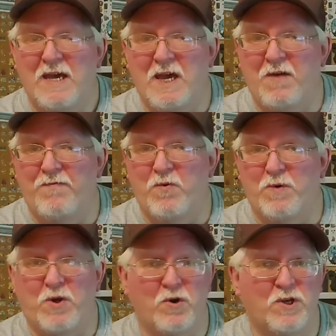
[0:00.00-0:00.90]
If you're
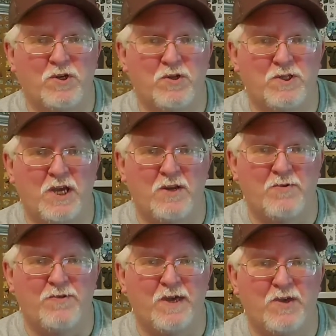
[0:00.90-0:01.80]
returning to the
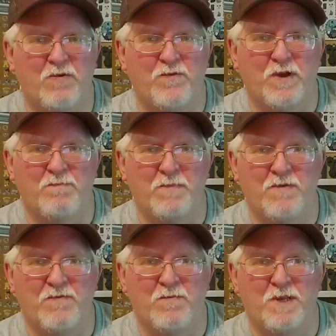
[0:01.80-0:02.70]
channel, thank you for giving me
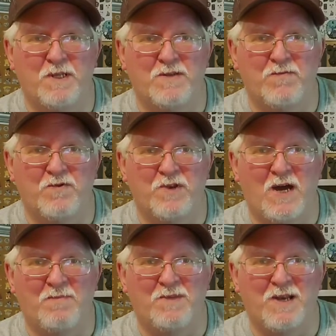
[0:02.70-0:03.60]
a few minutes of your
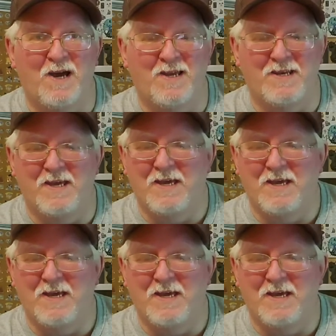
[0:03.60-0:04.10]
time tonight.